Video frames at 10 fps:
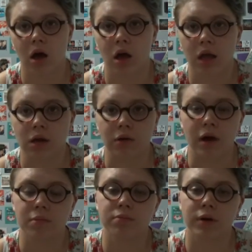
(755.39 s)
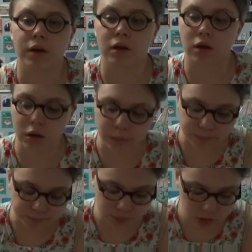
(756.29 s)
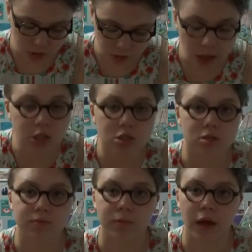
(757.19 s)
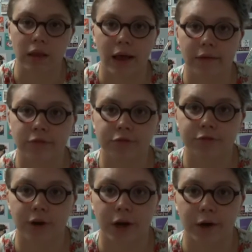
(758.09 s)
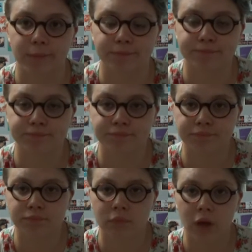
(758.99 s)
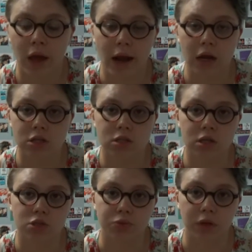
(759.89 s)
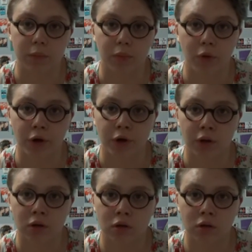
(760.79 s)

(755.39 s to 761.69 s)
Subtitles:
Anyway, but so that's just my life. And I just think it's really important